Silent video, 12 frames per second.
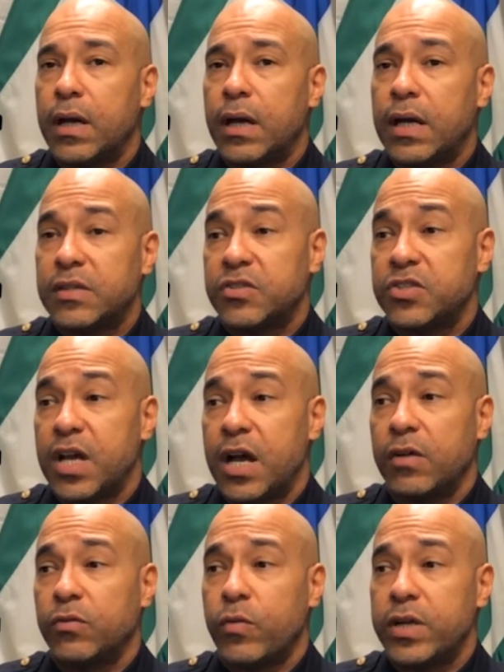As a
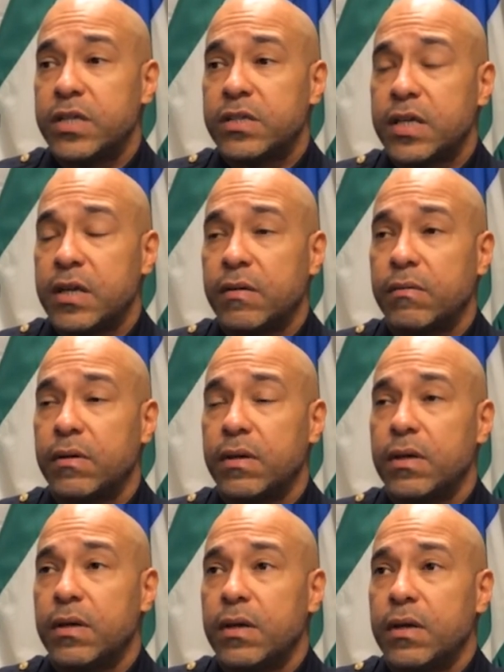child witnessing
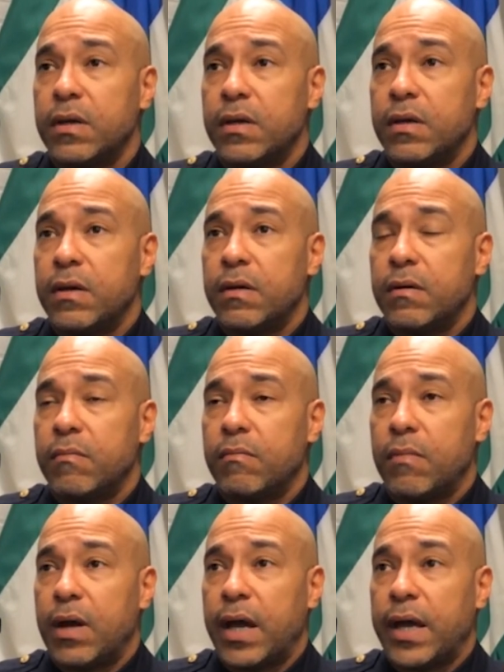
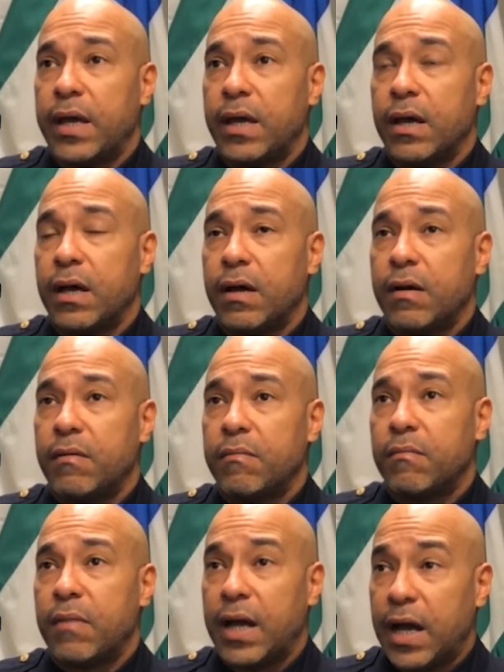my
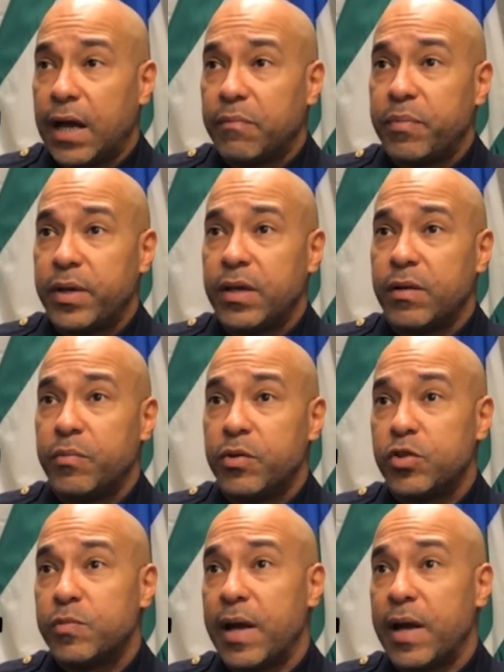aunt being abused by